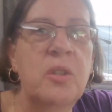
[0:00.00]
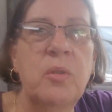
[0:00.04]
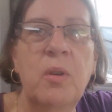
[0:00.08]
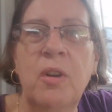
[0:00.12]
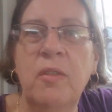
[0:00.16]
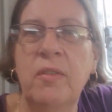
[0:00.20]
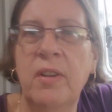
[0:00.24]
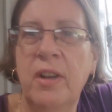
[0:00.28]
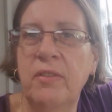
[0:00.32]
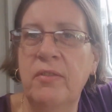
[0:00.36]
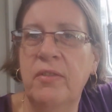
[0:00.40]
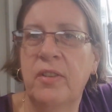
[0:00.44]

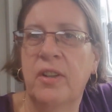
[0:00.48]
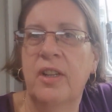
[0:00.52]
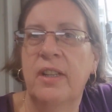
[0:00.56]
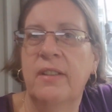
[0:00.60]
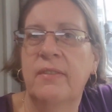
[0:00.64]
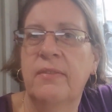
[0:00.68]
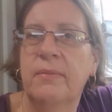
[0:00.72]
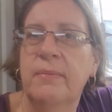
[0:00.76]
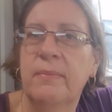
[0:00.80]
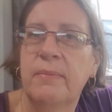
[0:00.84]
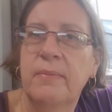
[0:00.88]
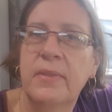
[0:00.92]

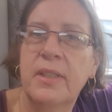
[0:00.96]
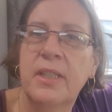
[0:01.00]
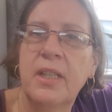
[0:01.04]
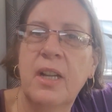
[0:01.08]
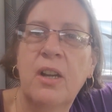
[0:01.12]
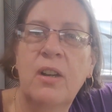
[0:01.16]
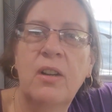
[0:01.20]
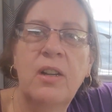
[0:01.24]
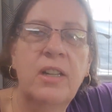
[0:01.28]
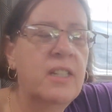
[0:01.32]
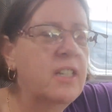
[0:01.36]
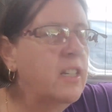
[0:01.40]
12:05. So
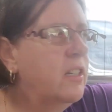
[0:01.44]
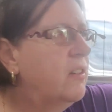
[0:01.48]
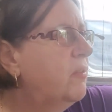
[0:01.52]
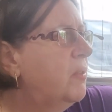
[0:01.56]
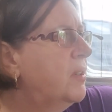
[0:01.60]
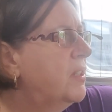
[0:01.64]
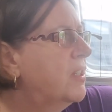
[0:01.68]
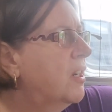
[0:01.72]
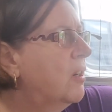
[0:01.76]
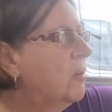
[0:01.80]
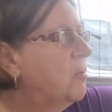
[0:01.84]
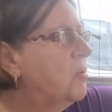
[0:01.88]
I don't know if
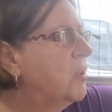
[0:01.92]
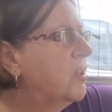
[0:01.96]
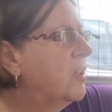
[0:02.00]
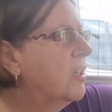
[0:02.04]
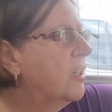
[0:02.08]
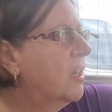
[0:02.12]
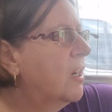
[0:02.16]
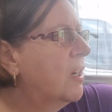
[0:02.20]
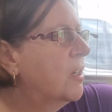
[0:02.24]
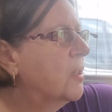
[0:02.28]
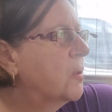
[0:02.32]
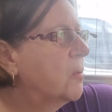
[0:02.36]
we told you in the
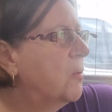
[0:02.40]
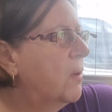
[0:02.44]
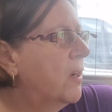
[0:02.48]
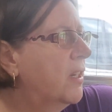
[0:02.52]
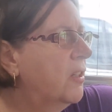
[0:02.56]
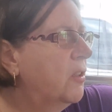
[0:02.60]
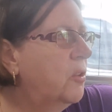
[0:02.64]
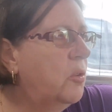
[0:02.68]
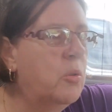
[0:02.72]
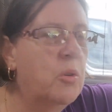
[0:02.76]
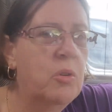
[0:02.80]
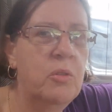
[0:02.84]
last
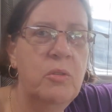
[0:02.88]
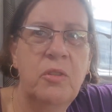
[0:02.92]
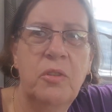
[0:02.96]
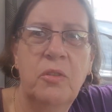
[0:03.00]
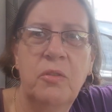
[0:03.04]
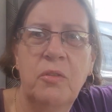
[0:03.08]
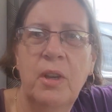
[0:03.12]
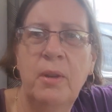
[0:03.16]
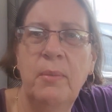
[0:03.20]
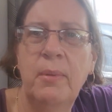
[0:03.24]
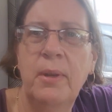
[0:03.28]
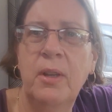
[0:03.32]
one,
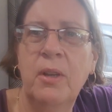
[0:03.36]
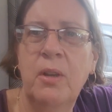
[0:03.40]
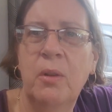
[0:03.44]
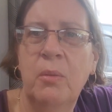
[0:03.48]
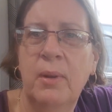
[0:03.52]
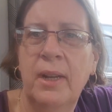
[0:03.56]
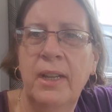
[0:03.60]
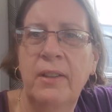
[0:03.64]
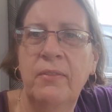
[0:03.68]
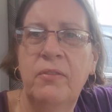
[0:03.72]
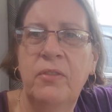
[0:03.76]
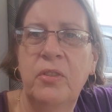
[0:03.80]
2:45 we've got to
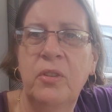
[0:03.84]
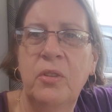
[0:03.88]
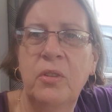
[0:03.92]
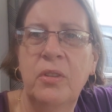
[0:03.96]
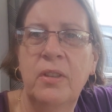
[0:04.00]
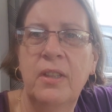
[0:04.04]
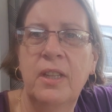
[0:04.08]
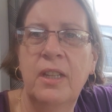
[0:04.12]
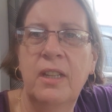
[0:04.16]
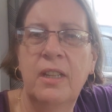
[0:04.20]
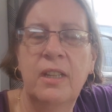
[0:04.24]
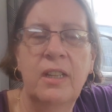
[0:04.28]
wait for
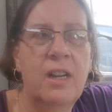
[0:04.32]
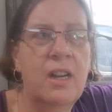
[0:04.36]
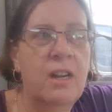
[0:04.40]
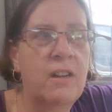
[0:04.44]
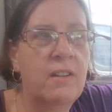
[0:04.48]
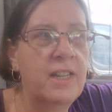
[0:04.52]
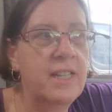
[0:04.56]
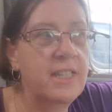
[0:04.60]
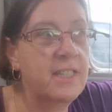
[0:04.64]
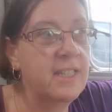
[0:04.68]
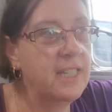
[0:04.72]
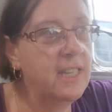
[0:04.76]
the
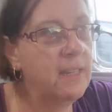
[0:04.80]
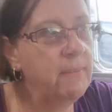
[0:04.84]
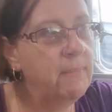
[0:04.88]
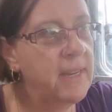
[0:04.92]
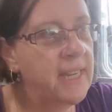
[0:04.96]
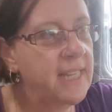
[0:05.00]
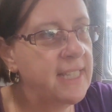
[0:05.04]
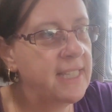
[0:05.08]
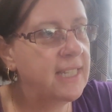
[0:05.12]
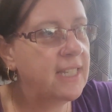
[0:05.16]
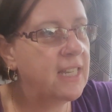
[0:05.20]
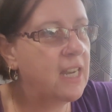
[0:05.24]
RAC
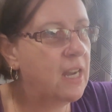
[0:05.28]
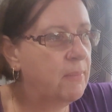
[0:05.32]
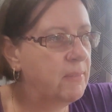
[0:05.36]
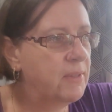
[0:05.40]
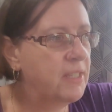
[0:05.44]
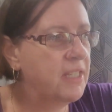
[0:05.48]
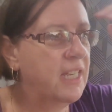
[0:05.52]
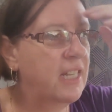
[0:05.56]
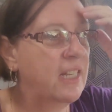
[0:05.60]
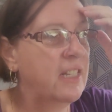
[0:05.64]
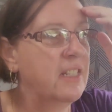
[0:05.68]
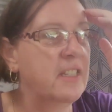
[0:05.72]
man to come
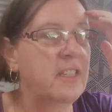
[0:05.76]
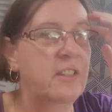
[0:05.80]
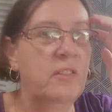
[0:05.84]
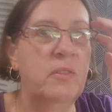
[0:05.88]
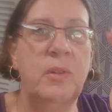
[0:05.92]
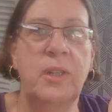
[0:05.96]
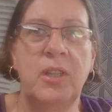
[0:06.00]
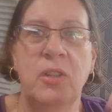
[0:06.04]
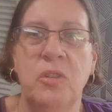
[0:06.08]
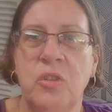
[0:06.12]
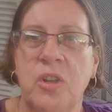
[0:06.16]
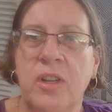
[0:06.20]
and tell us if
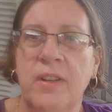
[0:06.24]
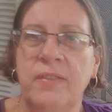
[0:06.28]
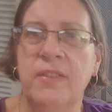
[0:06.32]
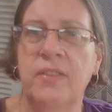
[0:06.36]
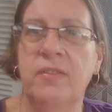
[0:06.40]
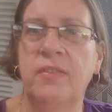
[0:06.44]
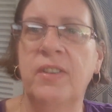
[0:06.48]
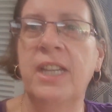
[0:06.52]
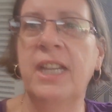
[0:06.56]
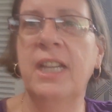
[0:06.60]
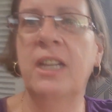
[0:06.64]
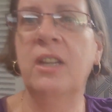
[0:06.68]
we can drive
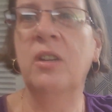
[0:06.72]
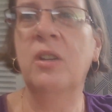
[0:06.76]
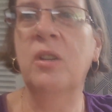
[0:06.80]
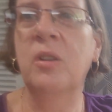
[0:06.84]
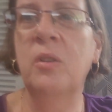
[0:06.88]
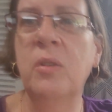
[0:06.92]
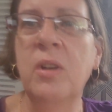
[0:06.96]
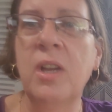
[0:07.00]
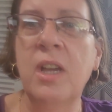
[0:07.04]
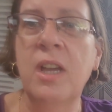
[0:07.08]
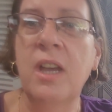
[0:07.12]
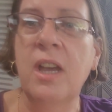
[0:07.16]
the
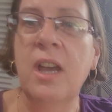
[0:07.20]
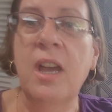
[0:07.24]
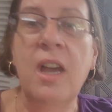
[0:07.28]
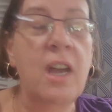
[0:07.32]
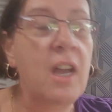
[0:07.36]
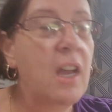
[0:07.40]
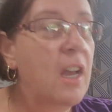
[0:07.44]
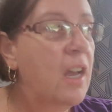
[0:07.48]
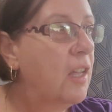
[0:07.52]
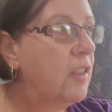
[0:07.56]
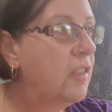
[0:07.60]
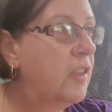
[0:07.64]
vehicle.
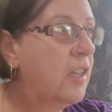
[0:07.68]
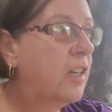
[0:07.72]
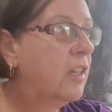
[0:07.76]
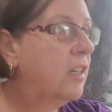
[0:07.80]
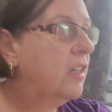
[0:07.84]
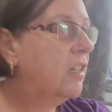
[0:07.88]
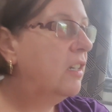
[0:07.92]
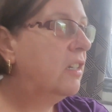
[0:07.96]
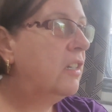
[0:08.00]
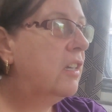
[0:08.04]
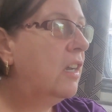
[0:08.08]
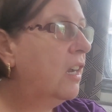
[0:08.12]

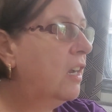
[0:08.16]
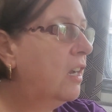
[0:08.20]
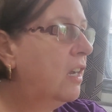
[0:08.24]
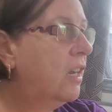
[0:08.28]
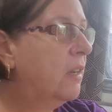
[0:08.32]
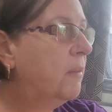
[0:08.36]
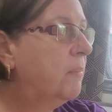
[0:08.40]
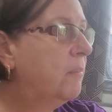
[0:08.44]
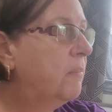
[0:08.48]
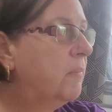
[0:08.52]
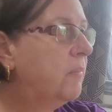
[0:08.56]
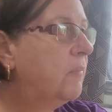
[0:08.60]
The
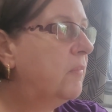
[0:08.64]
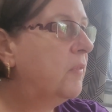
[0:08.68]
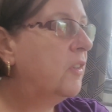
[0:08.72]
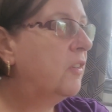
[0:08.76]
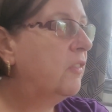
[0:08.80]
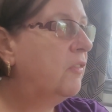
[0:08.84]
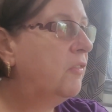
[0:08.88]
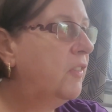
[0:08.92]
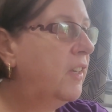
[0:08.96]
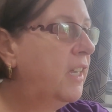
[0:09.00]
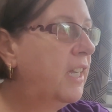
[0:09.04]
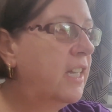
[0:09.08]

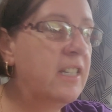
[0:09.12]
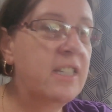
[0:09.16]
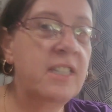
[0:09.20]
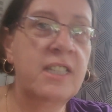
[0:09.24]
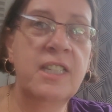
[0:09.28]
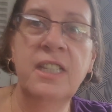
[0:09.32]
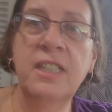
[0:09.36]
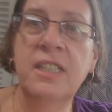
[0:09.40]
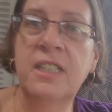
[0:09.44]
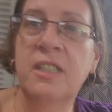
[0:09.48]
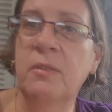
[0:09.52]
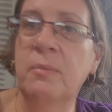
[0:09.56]
Fiat
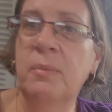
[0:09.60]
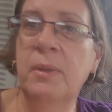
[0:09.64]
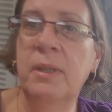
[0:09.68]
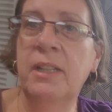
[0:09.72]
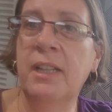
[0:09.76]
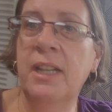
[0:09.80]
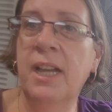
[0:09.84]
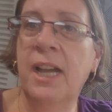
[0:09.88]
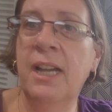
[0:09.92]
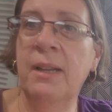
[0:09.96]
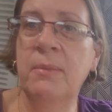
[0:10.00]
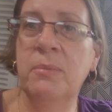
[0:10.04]
Assist have
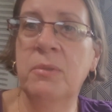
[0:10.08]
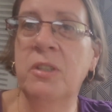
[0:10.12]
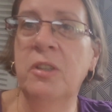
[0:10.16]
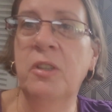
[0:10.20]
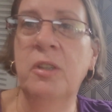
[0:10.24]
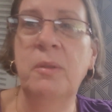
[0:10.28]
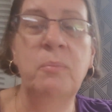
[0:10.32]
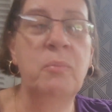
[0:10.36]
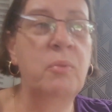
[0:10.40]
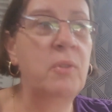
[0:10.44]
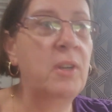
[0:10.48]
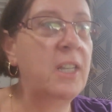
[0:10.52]
been
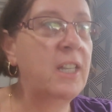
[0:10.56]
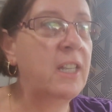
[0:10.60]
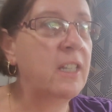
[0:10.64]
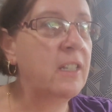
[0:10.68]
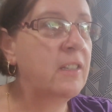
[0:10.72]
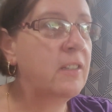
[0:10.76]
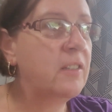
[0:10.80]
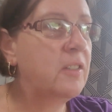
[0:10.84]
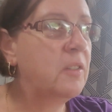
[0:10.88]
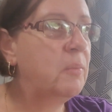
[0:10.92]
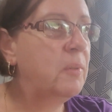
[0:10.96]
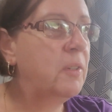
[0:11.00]
absolutely
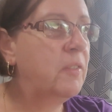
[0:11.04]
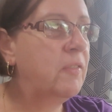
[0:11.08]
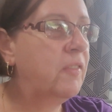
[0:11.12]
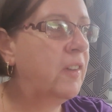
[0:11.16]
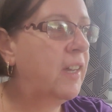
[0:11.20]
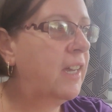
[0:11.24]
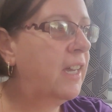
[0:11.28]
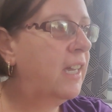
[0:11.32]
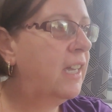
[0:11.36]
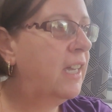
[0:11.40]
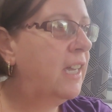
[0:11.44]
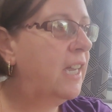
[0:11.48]
brilliant, to be
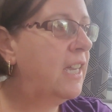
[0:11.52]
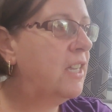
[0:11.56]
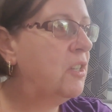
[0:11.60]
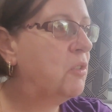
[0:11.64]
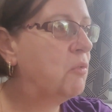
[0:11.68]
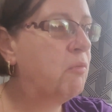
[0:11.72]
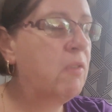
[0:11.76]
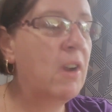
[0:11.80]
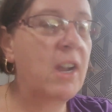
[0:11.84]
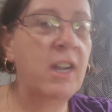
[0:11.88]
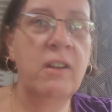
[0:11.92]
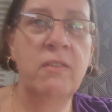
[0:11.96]
fair.
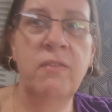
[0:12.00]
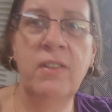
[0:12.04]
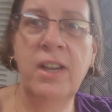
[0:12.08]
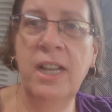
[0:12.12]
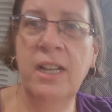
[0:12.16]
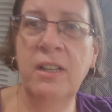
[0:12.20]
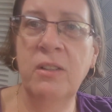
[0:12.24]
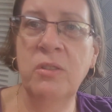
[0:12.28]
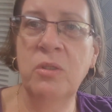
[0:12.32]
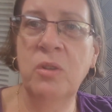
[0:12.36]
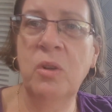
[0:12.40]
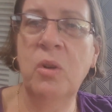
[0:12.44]
He's rung
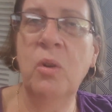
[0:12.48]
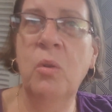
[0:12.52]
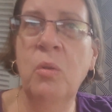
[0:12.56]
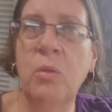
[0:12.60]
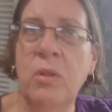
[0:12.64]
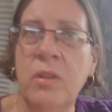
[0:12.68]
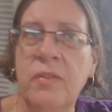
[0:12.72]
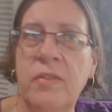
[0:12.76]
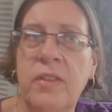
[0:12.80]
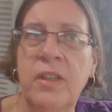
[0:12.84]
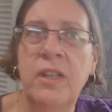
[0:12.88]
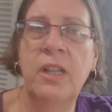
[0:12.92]
around
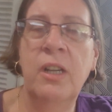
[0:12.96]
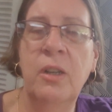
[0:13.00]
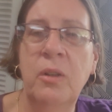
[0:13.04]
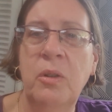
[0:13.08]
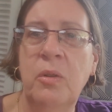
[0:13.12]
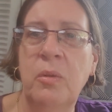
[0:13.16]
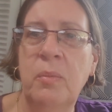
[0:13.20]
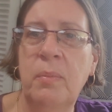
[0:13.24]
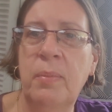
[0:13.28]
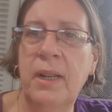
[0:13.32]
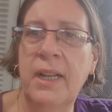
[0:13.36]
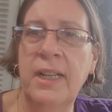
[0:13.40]
all of the
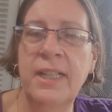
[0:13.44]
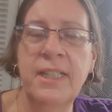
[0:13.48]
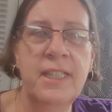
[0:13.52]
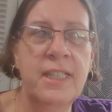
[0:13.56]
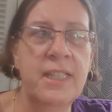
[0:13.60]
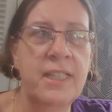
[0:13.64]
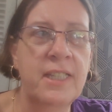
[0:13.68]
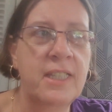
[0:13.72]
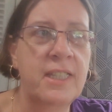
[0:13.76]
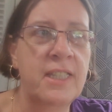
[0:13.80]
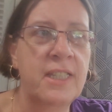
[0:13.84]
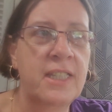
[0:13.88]
local
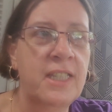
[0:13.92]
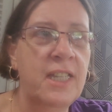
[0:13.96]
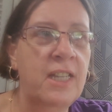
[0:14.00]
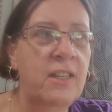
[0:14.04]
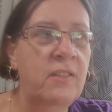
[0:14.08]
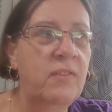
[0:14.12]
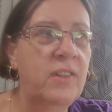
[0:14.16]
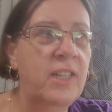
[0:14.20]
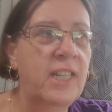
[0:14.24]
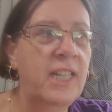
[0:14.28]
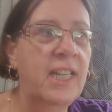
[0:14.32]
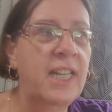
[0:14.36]
places to see
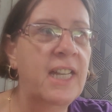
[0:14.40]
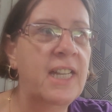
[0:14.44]
if he can